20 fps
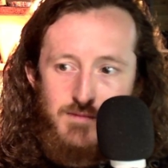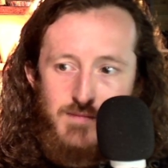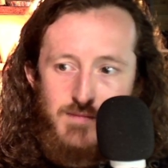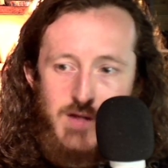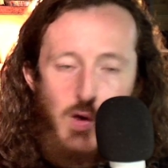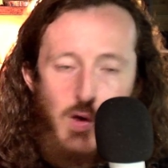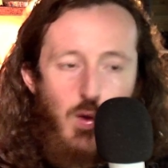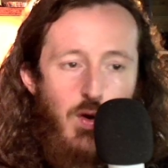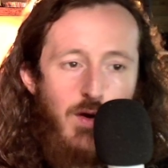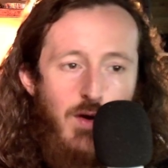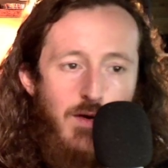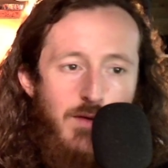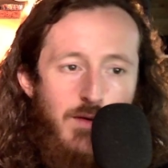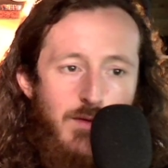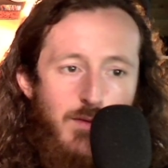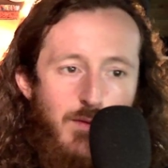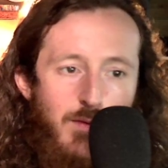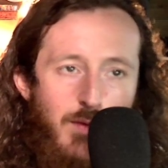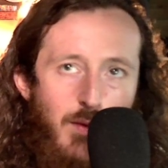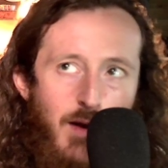or
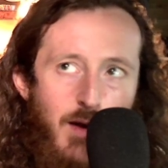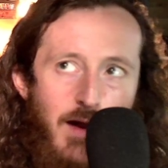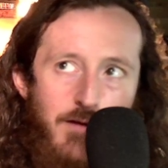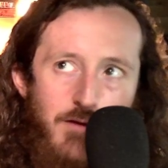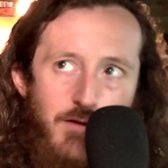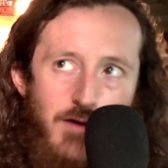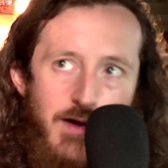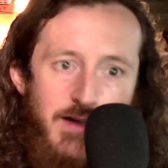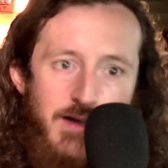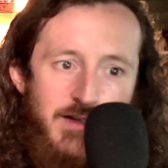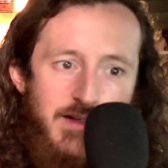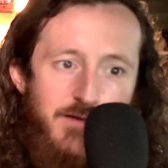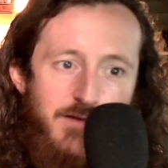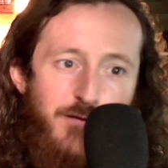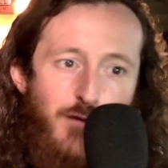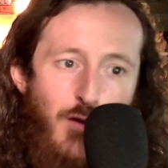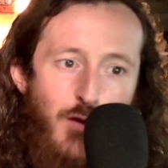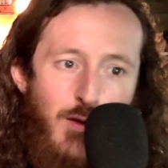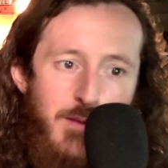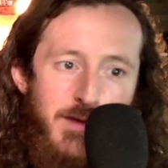whatever its
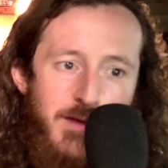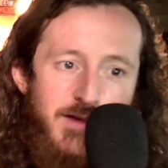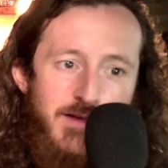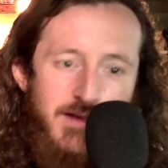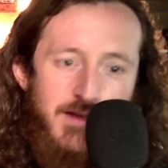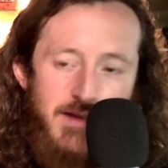form is in